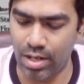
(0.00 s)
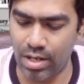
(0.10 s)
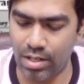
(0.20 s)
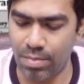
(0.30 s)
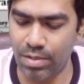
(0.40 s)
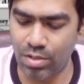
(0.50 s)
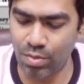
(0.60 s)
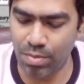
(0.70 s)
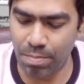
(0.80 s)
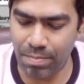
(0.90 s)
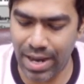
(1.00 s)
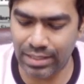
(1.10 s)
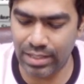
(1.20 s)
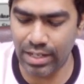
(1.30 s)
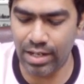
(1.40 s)
And coming to
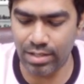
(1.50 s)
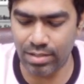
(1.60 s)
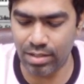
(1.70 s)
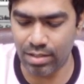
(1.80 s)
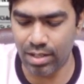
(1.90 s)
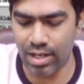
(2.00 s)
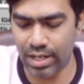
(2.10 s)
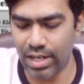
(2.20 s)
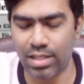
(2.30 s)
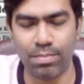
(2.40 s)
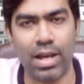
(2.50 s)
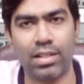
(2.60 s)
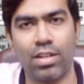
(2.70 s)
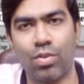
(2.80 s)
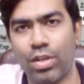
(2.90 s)
MAG3 tracer. Again, in the
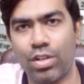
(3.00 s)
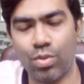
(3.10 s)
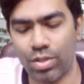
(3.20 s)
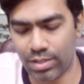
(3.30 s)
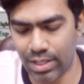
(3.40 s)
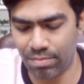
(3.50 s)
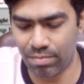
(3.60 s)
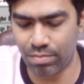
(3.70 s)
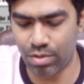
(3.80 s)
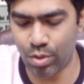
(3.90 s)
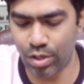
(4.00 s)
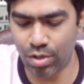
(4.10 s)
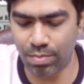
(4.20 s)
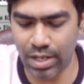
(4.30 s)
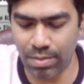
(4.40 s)
MAG 3, you're going to do the same. You're going
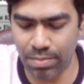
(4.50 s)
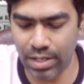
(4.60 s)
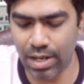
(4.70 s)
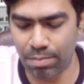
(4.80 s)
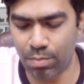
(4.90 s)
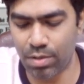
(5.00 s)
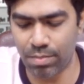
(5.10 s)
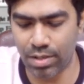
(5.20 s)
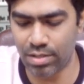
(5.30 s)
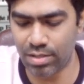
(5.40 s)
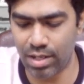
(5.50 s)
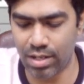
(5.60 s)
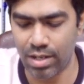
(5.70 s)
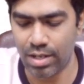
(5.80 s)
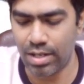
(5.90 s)
to obtain pre captopril images
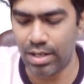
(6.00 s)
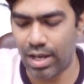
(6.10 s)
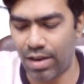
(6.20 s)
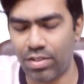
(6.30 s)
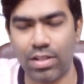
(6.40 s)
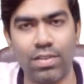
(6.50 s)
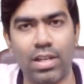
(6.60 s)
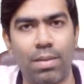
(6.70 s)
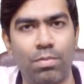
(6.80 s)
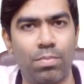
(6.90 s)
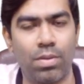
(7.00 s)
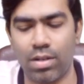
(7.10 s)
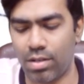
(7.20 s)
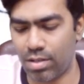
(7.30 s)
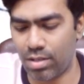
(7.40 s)
and after giving
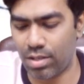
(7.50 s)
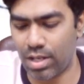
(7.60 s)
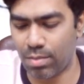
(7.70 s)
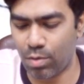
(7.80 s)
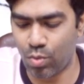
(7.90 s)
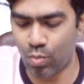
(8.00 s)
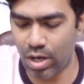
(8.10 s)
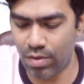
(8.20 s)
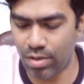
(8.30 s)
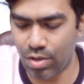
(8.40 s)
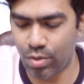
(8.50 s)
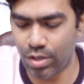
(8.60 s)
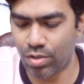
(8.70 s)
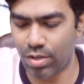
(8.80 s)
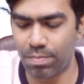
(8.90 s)
captopril at about one hour, you're
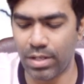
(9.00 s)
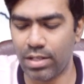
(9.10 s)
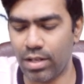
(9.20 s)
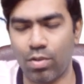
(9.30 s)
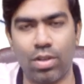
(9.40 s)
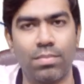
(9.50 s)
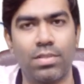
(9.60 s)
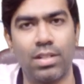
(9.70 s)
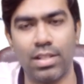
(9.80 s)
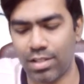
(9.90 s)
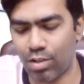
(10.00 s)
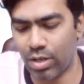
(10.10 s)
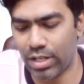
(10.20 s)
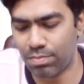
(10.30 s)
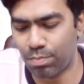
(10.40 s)
going to repeat the renograms and these are
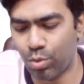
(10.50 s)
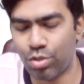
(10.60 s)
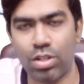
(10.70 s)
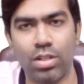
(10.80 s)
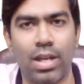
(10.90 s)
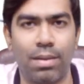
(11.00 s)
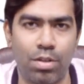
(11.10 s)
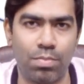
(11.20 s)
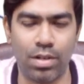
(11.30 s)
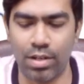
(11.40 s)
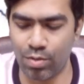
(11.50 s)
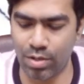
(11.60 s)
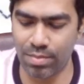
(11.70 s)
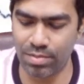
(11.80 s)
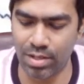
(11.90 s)
called as post captopril
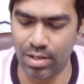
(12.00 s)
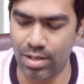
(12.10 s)
renograms.